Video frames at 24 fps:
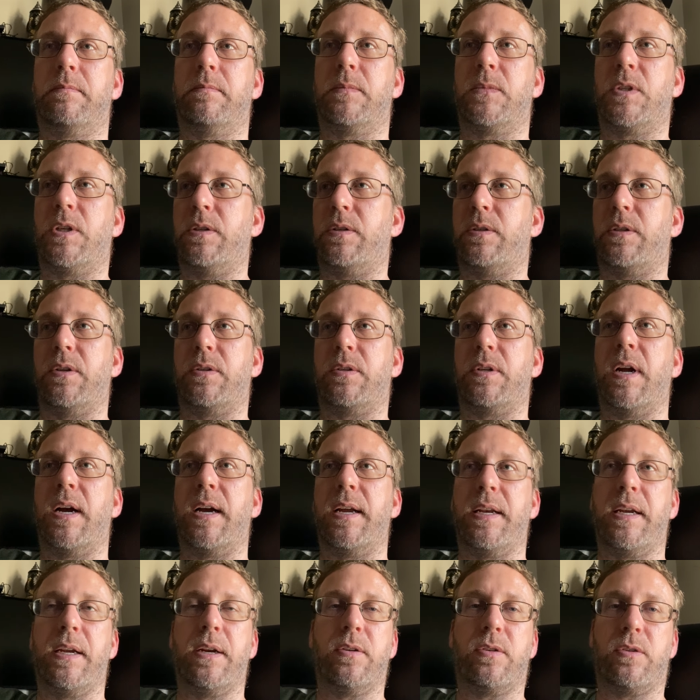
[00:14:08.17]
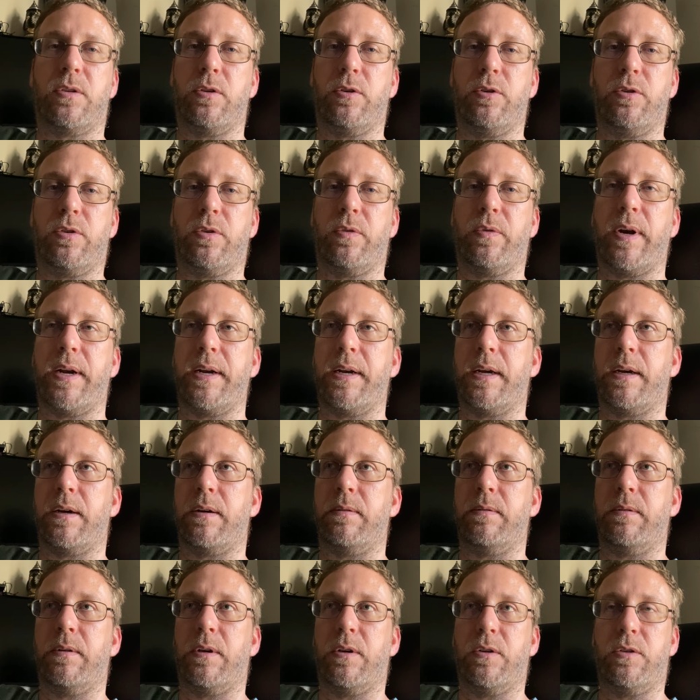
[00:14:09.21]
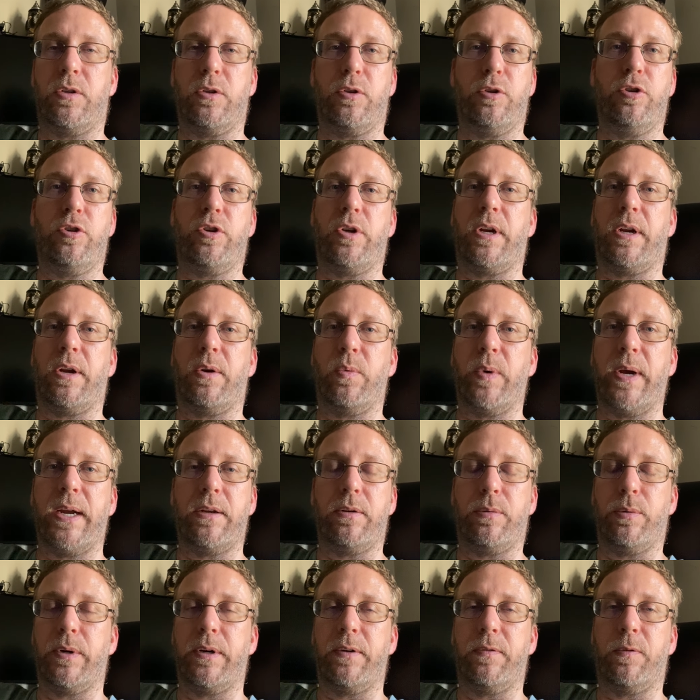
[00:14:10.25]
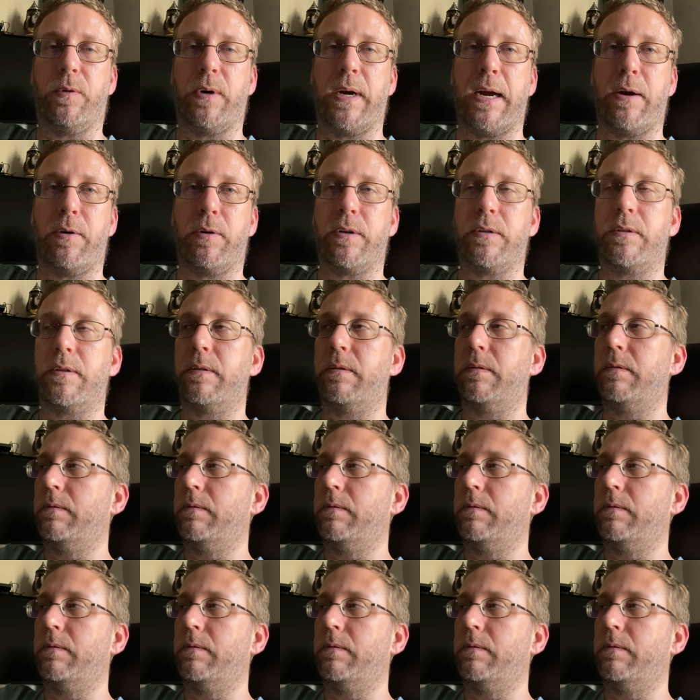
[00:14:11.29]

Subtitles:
This does not need a solution right now. A solution can wait 24 hours.